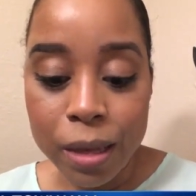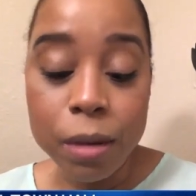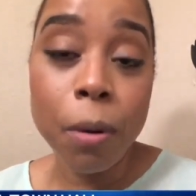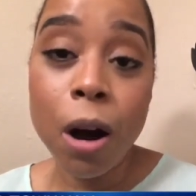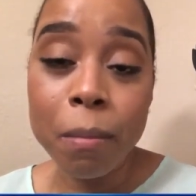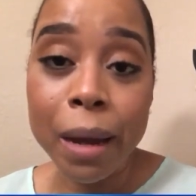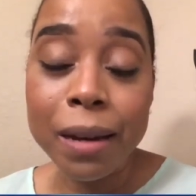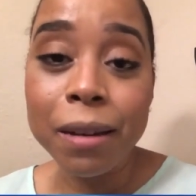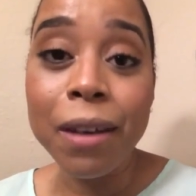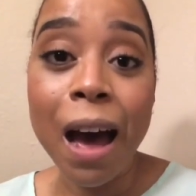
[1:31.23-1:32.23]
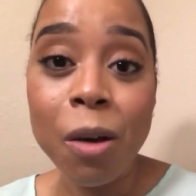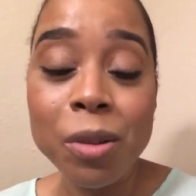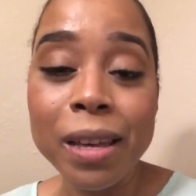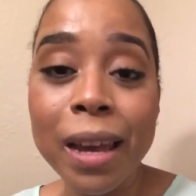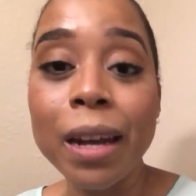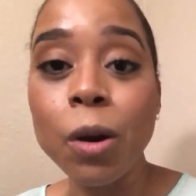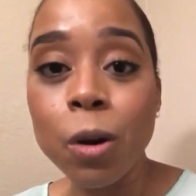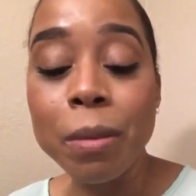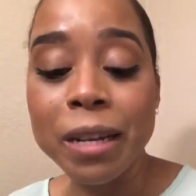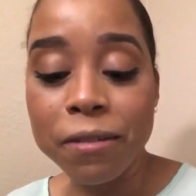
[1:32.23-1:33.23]
the Department of Housing and
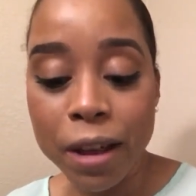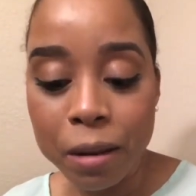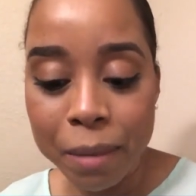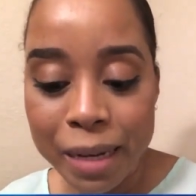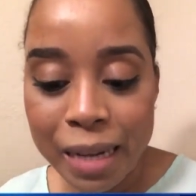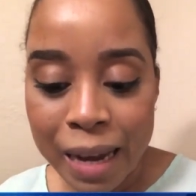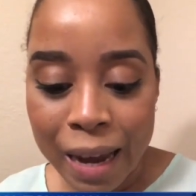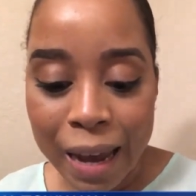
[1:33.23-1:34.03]
Urban Development